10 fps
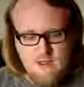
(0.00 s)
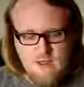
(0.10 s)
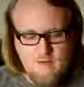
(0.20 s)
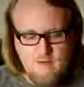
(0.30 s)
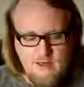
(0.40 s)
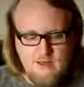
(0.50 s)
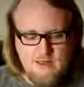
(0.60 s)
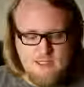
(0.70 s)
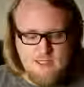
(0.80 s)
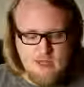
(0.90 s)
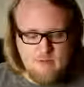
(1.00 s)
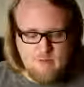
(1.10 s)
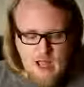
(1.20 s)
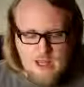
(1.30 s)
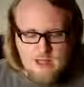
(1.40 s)
It means
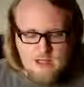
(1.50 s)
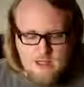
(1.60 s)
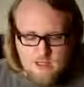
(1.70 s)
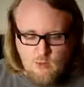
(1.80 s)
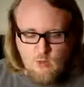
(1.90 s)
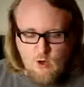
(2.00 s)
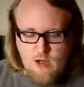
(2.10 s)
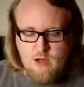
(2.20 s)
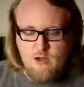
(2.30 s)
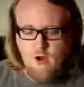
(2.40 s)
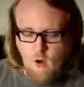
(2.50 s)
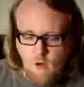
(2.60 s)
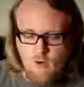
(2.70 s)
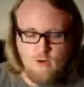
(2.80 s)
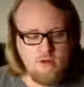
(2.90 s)
combined into one,
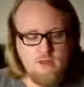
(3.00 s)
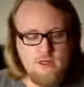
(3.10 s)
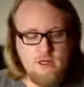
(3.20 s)
whole.